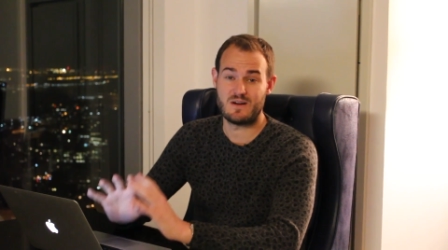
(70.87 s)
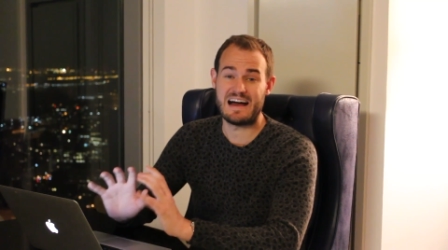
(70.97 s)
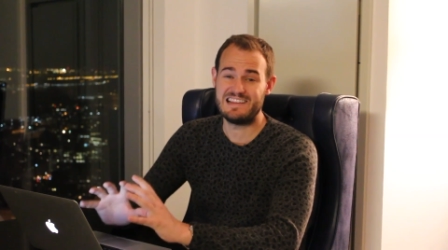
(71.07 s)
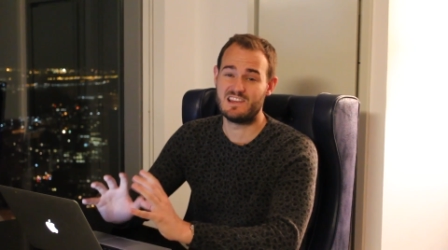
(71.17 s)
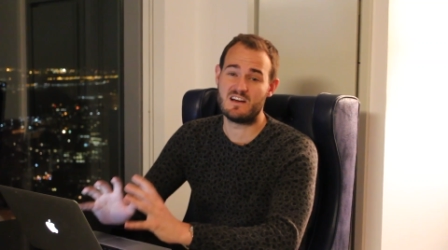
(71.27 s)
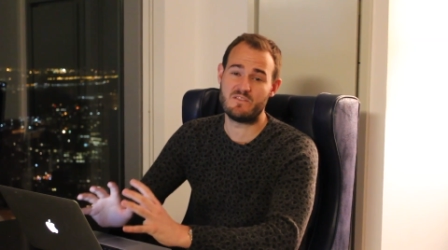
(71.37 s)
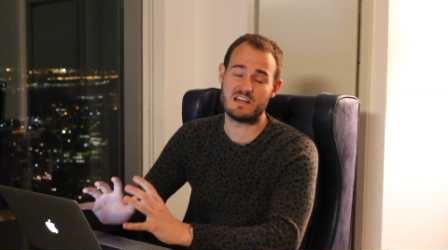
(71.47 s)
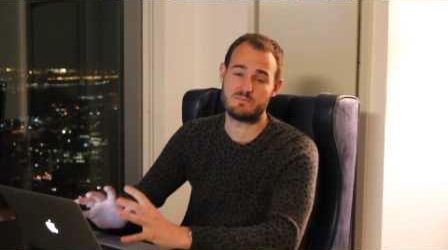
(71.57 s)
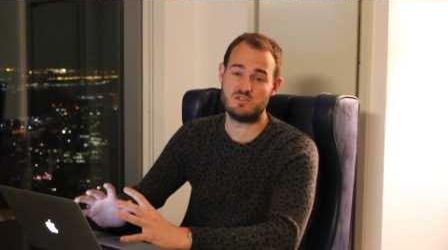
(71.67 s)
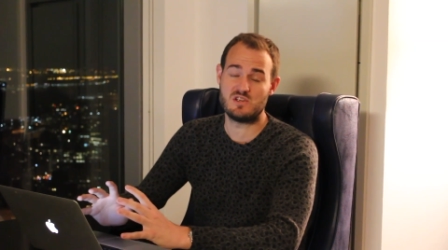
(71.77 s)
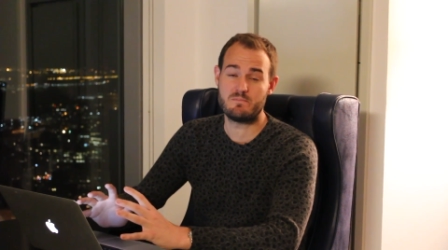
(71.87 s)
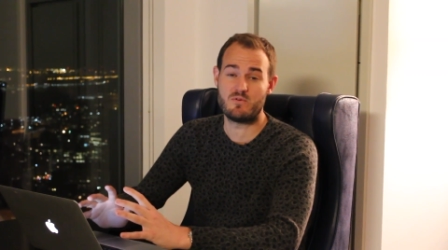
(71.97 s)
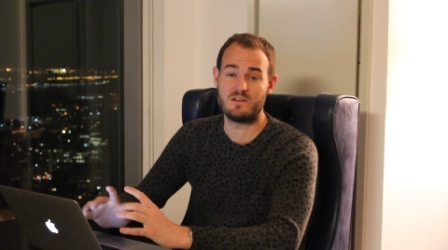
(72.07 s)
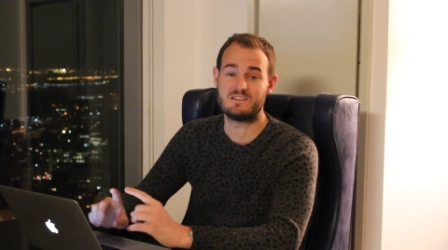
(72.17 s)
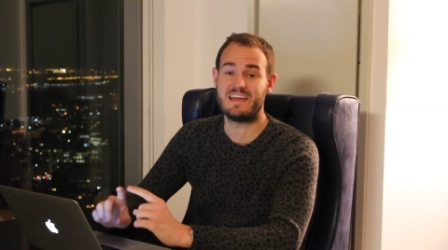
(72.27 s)
So I love S P G
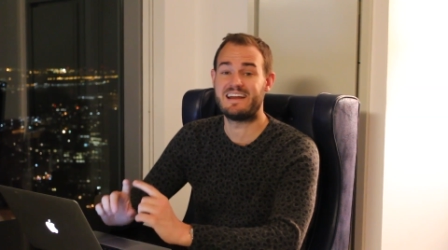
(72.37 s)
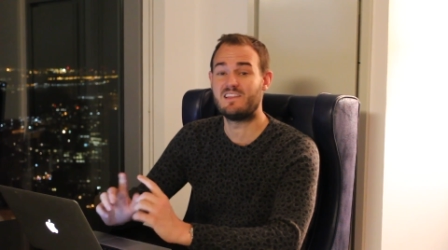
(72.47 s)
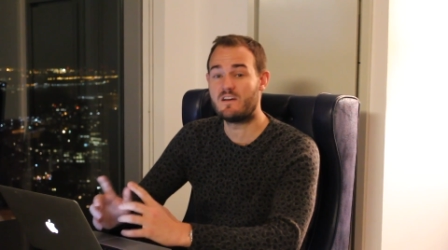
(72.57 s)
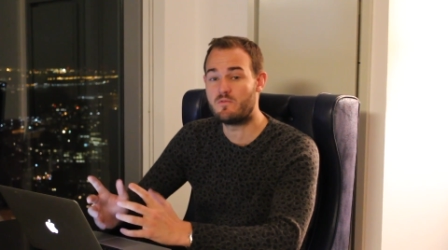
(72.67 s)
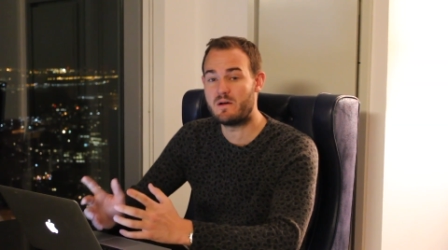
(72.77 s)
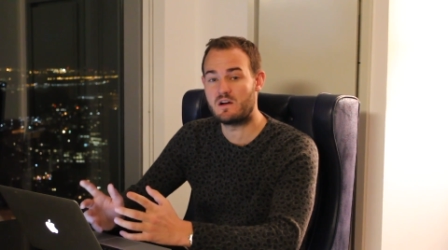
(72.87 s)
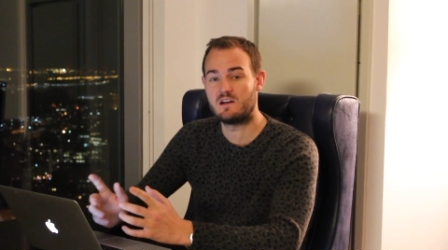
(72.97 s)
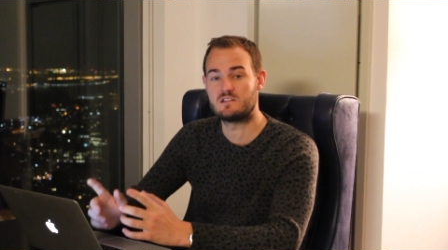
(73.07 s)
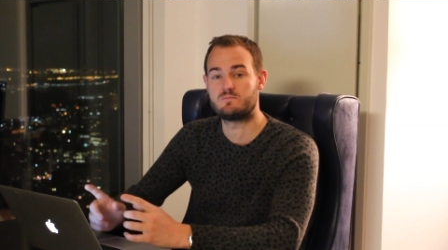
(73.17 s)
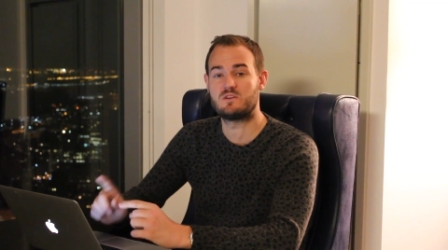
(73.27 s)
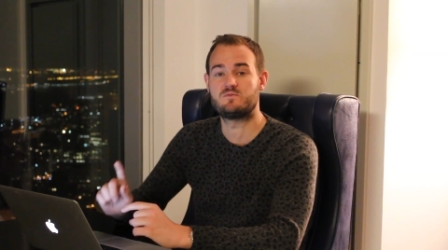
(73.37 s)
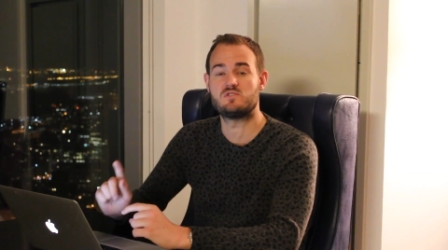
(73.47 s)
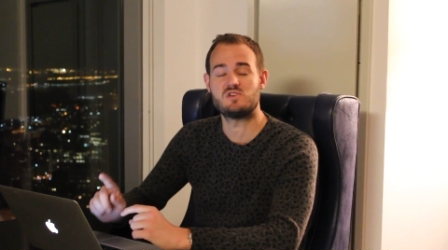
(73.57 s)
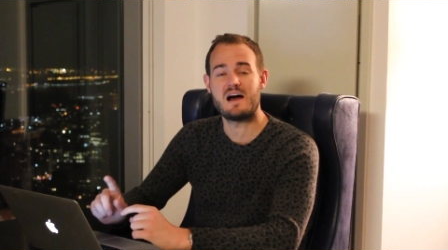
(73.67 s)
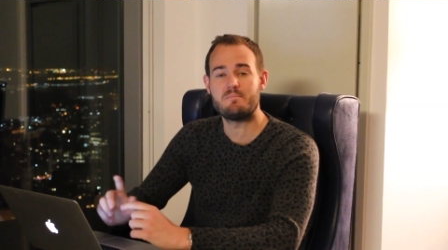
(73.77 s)
points, and I love American Express
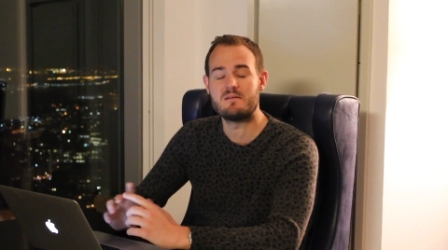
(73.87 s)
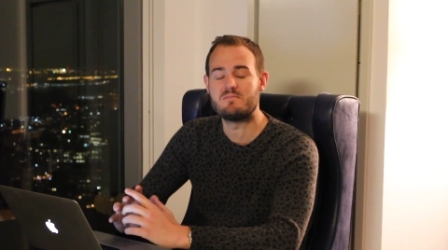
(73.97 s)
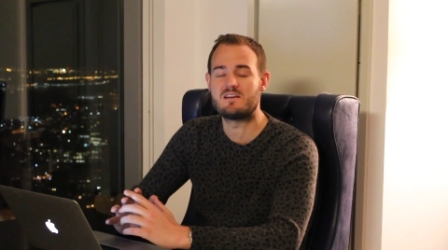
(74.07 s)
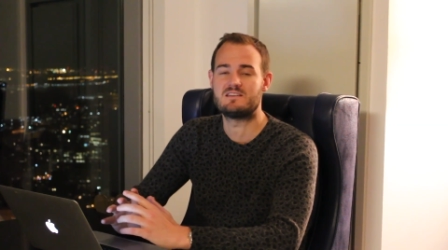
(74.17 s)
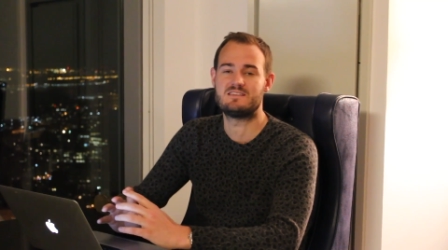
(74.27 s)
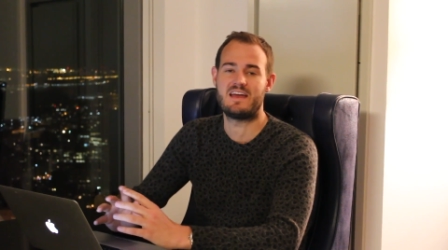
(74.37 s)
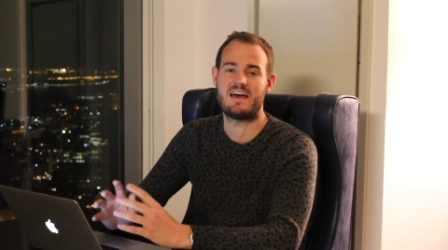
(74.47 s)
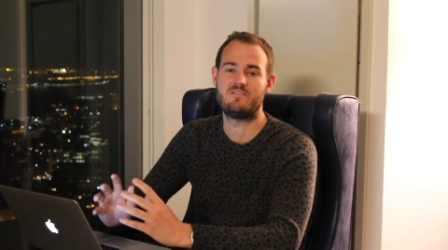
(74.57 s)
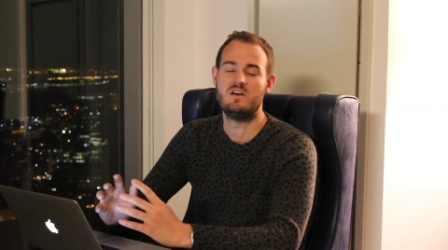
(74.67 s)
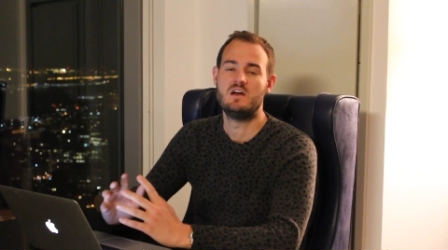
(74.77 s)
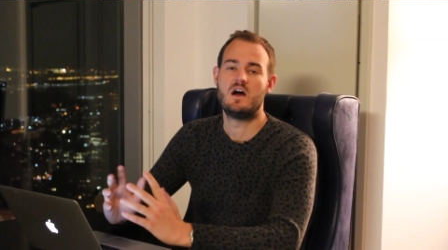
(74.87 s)
for shopping because they have